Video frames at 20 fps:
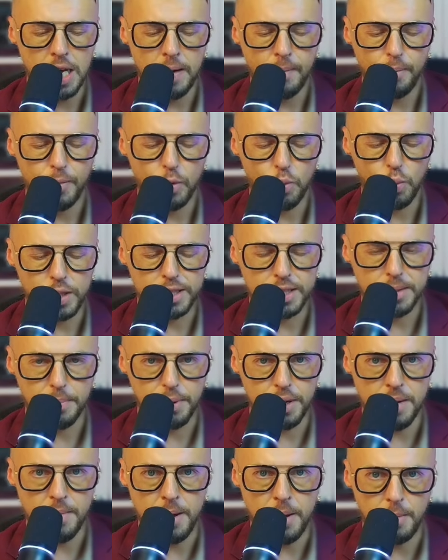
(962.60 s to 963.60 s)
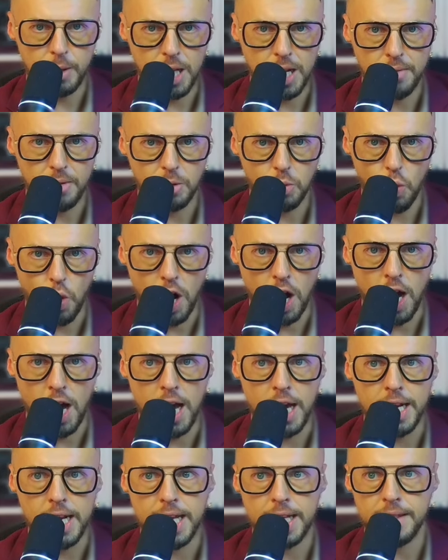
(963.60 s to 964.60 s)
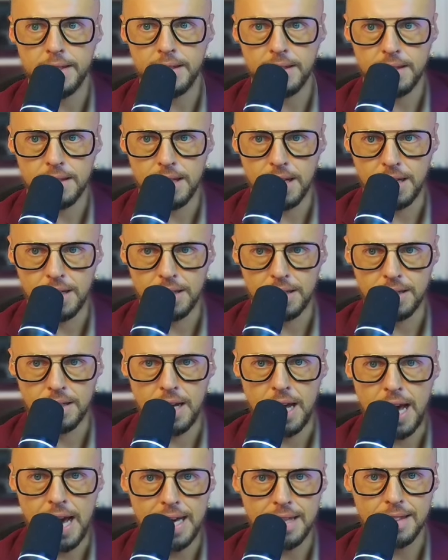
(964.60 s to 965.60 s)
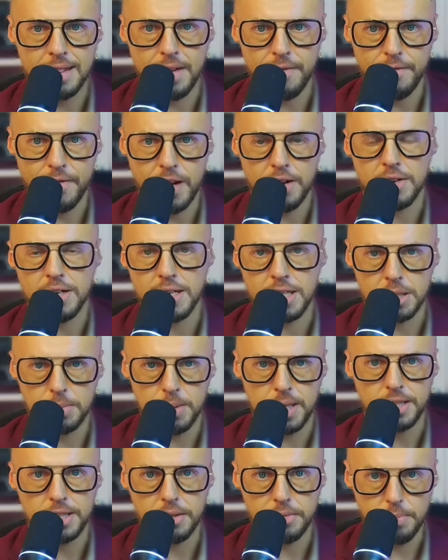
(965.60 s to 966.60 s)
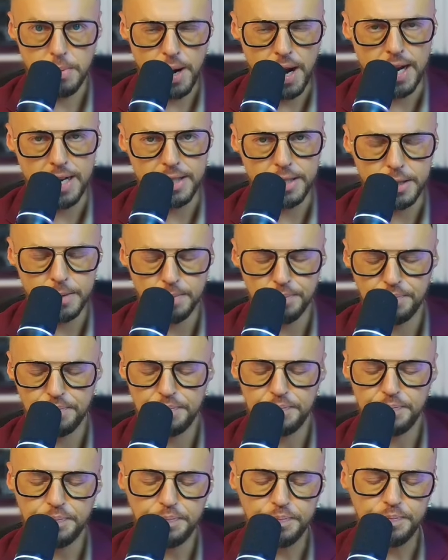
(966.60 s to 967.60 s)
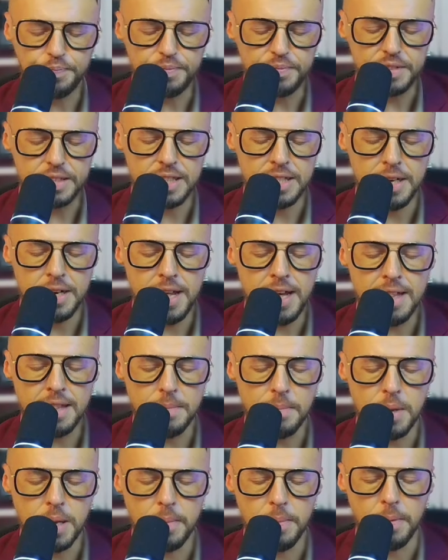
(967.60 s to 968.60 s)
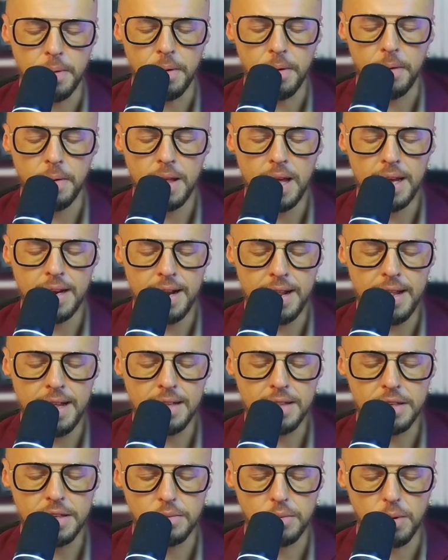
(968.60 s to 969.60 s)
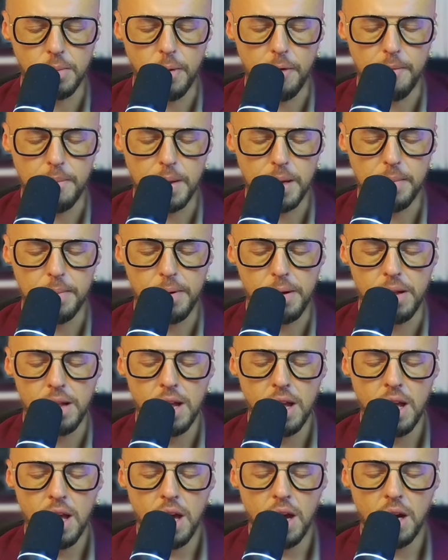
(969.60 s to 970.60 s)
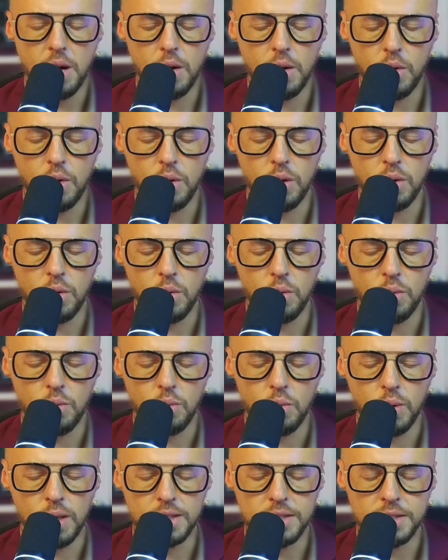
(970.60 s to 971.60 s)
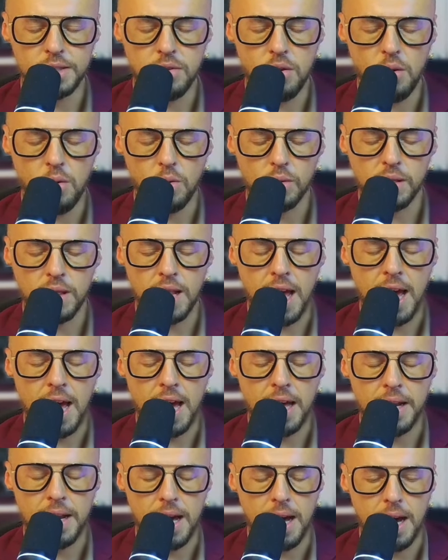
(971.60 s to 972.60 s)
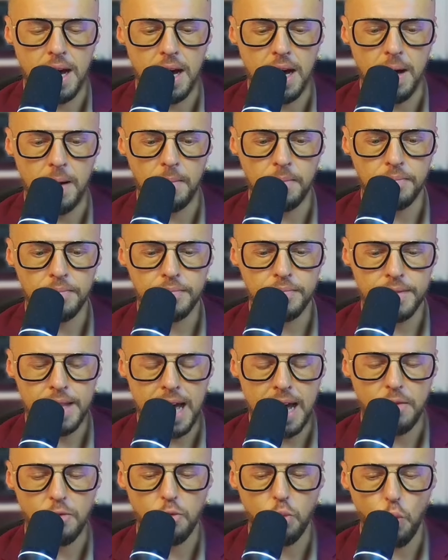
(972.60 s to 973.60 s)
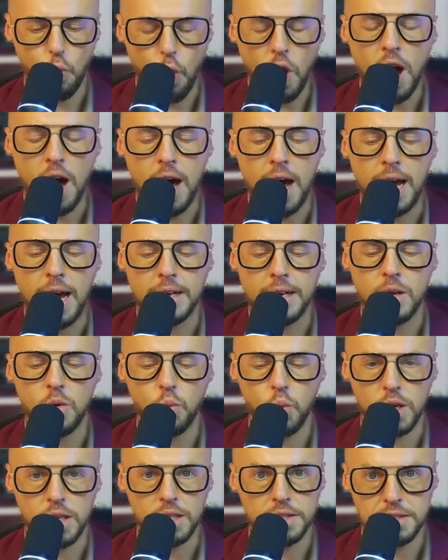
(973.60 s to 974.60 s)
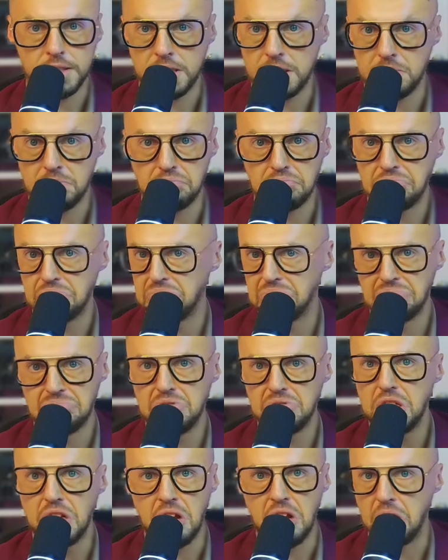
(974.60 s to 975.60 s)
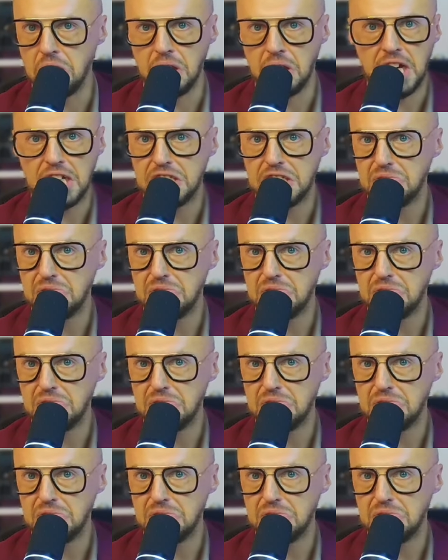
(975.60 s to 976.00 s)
was a premium level wine and the uh, at the very expensive price. And another people and another group of people was told that um, that wine was a you know like